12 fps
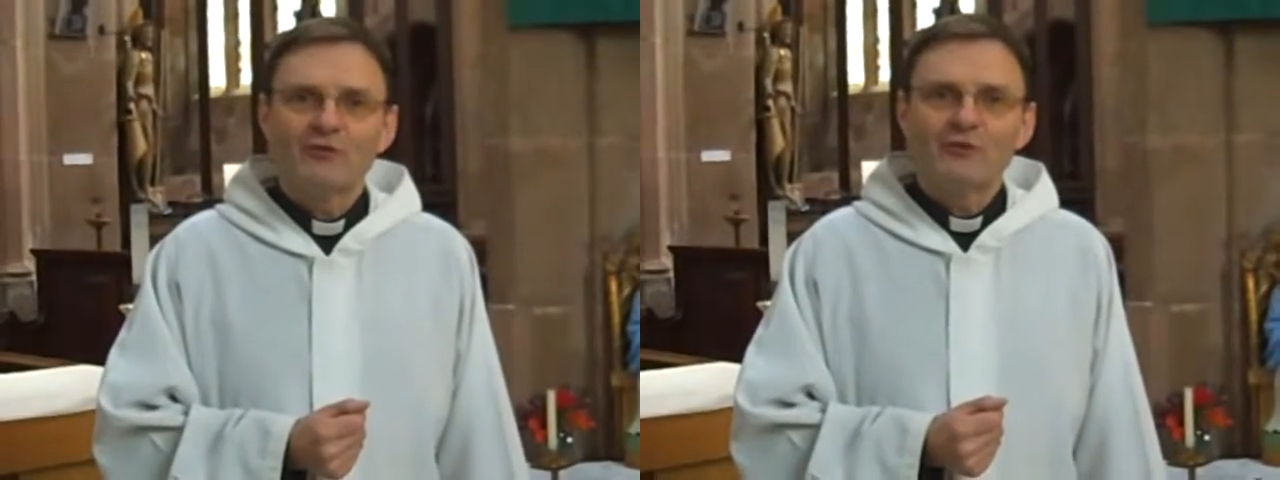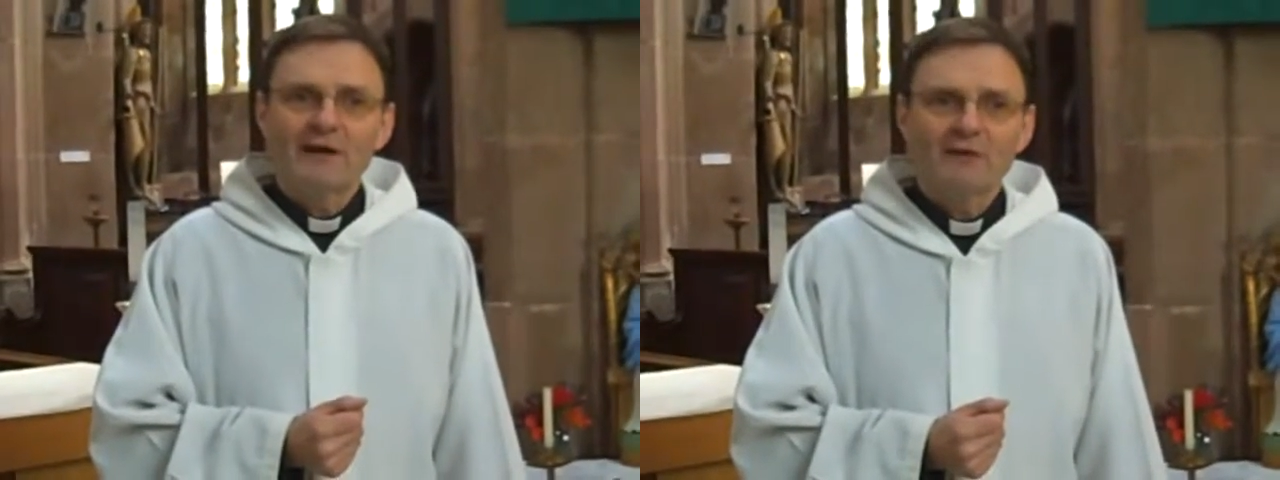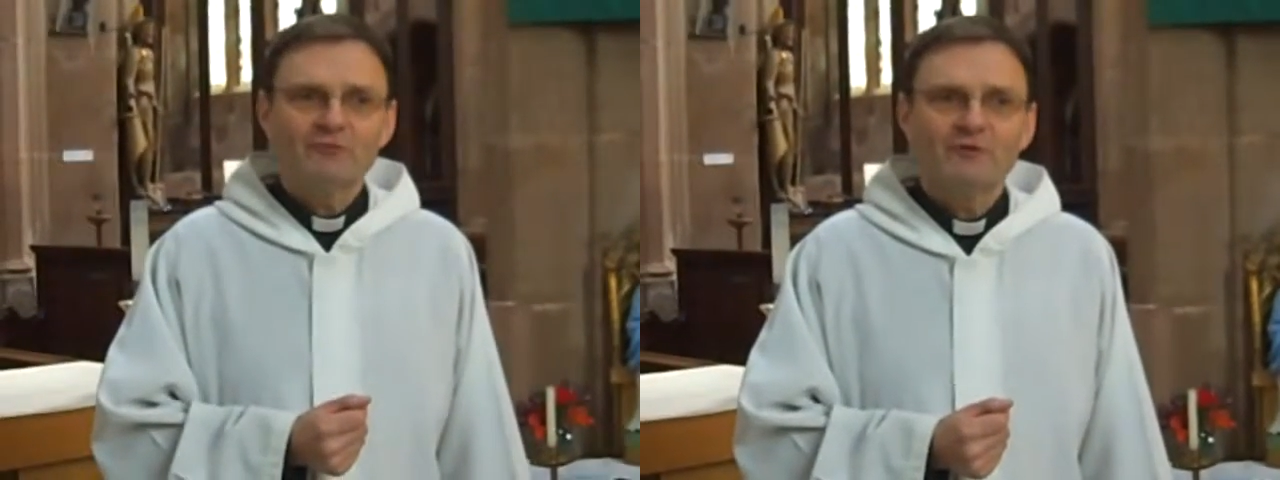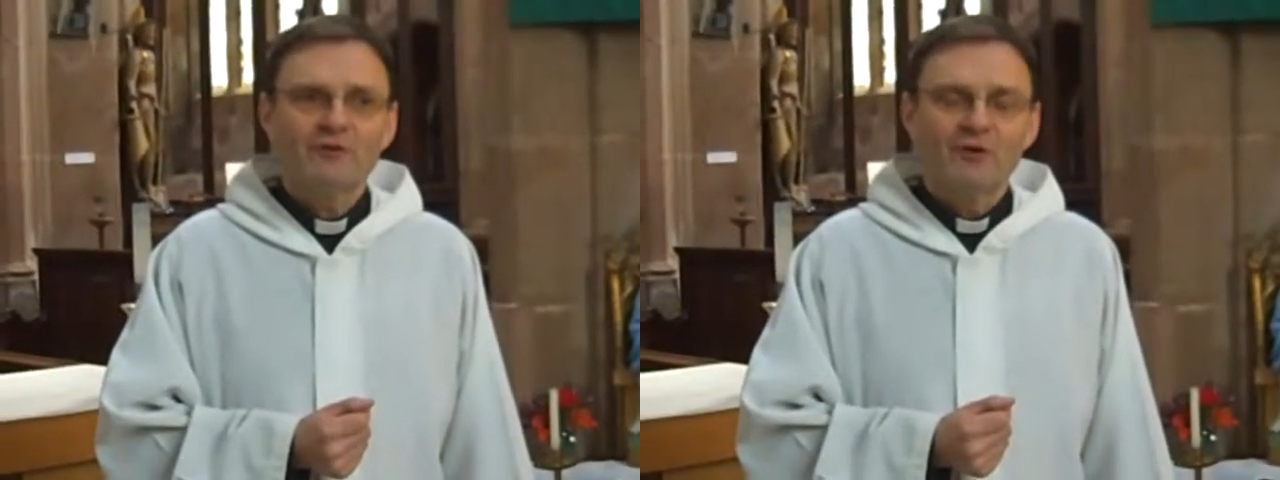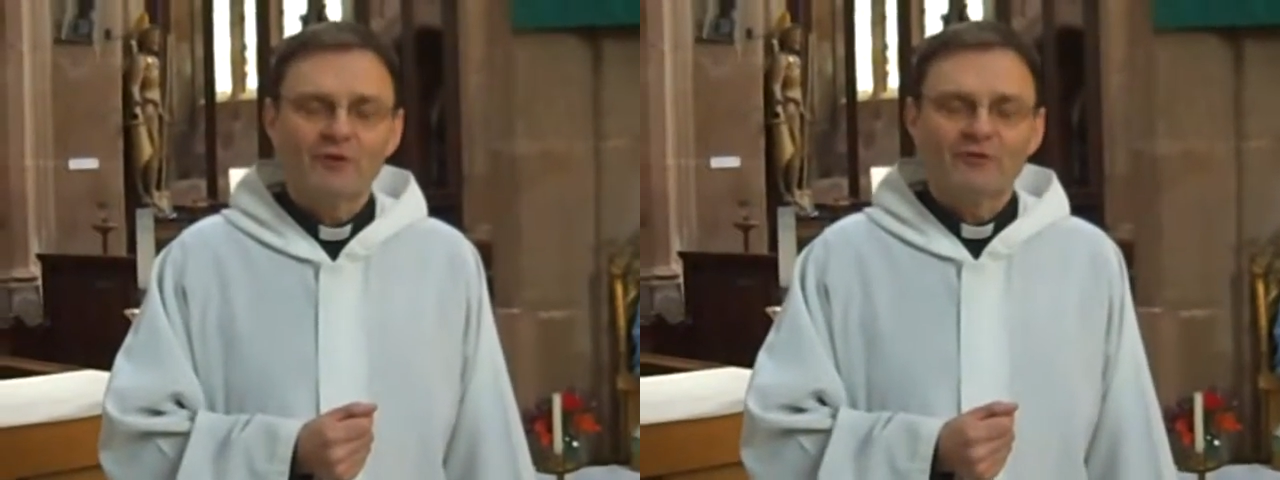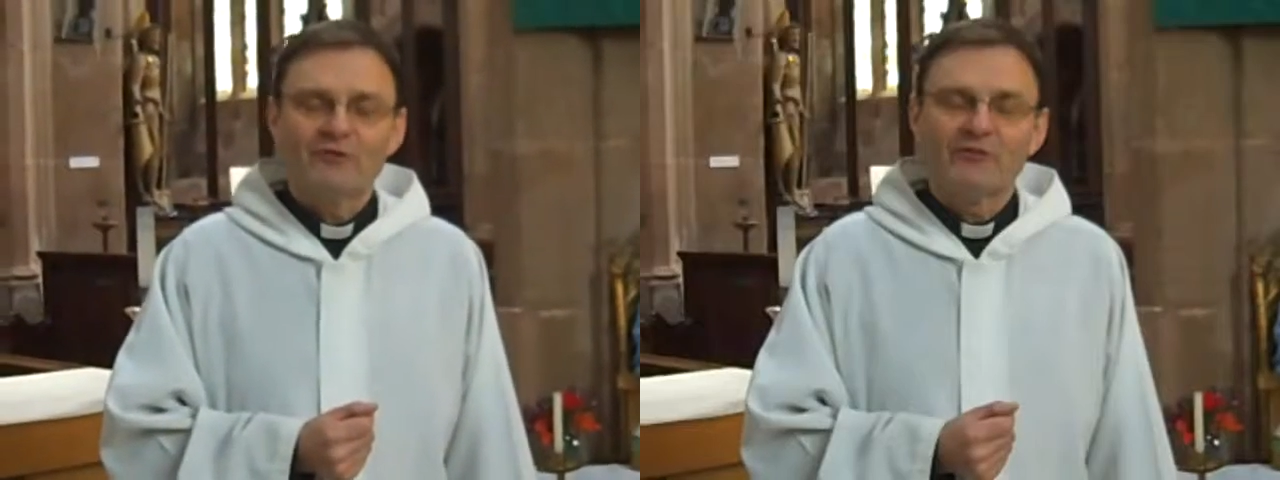you haven't
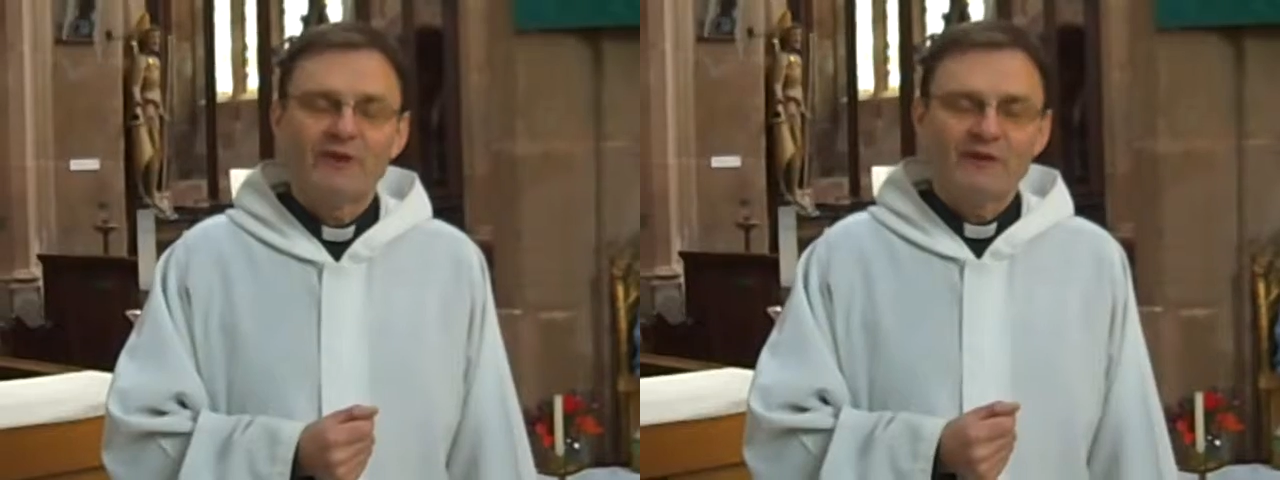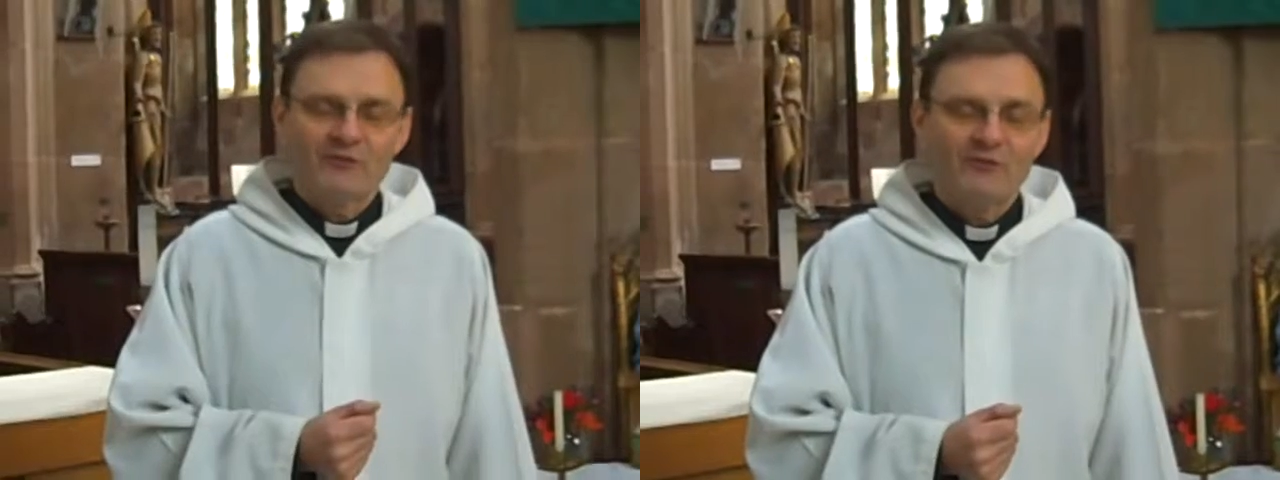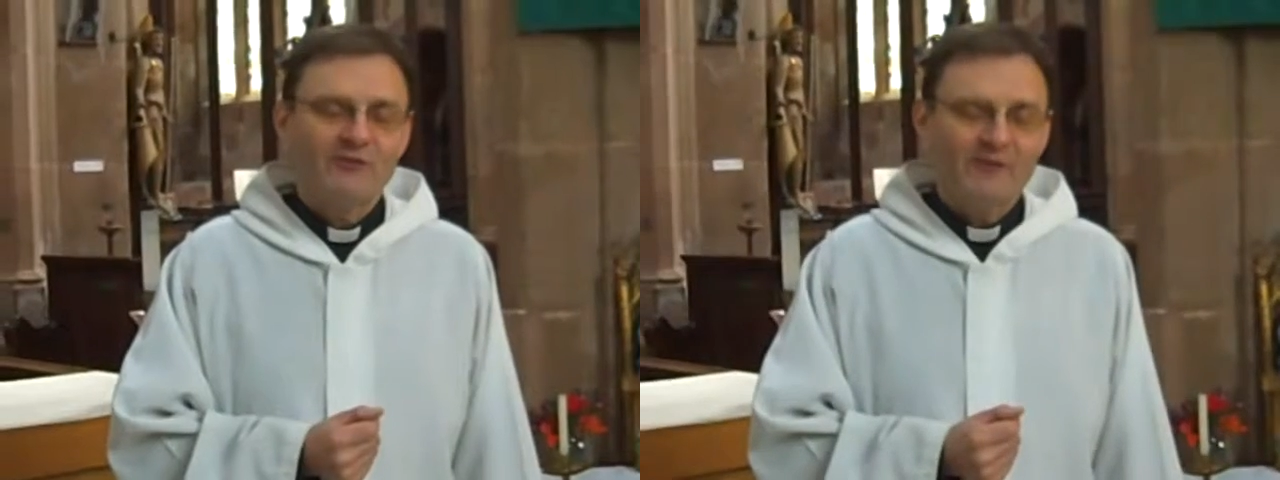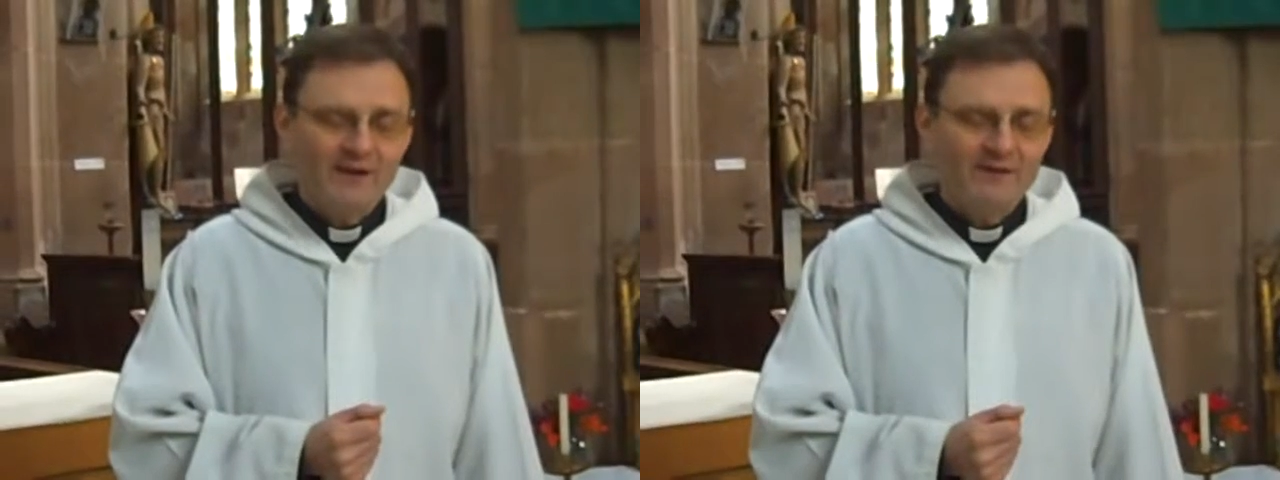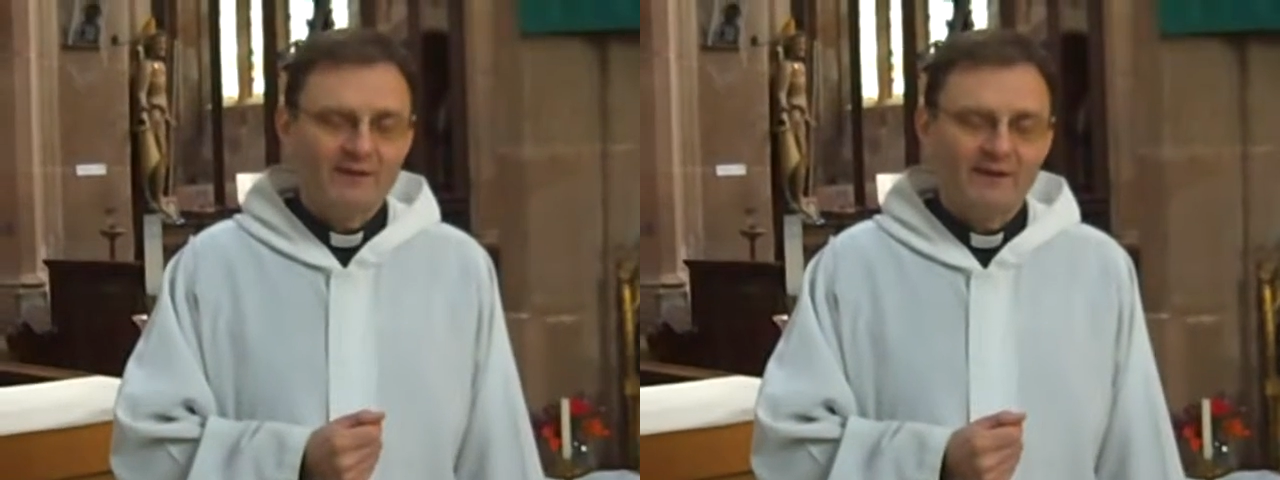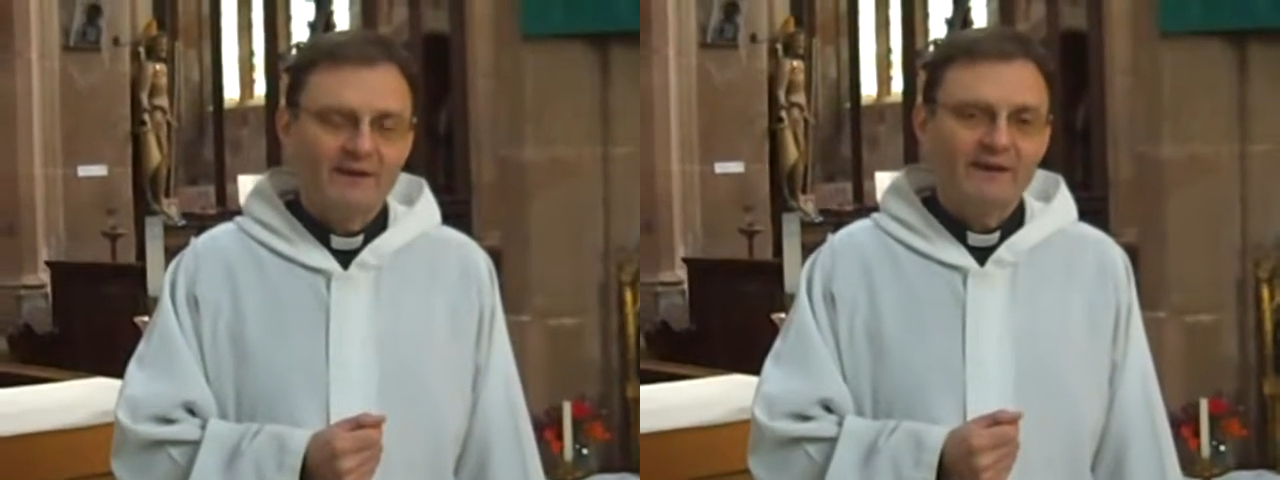got
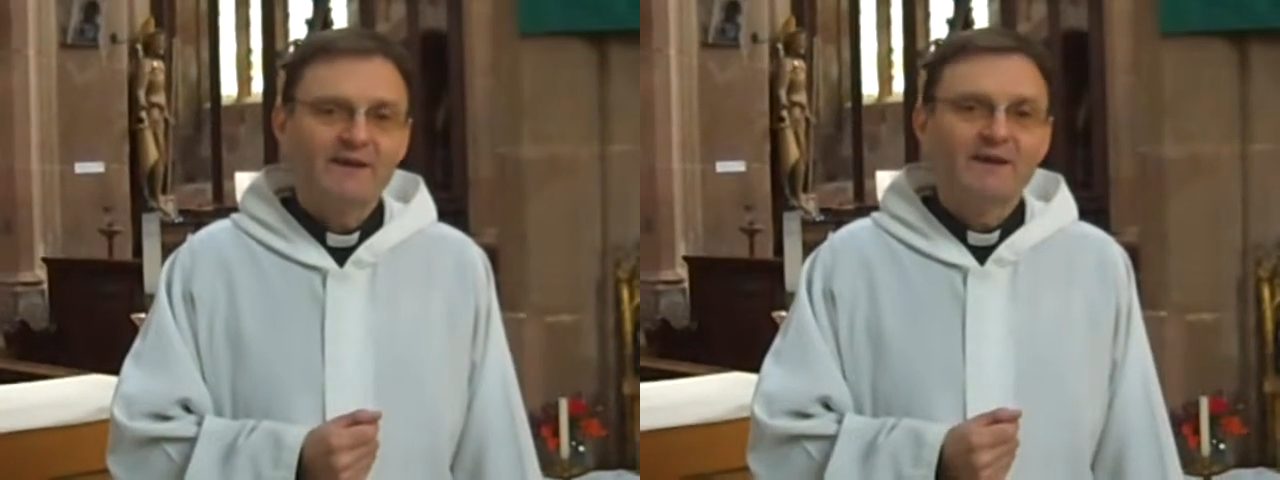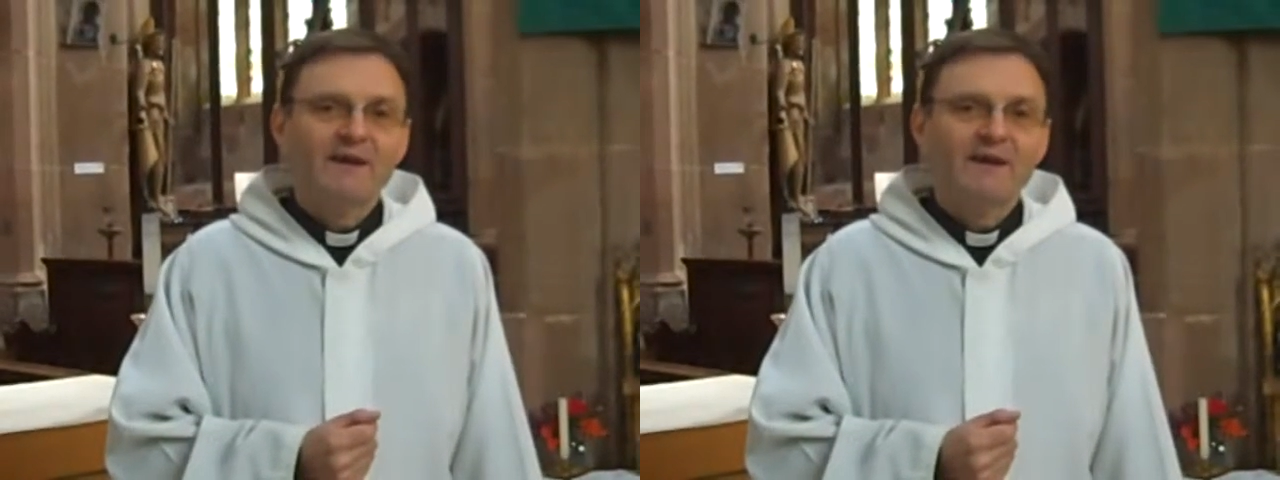necessarily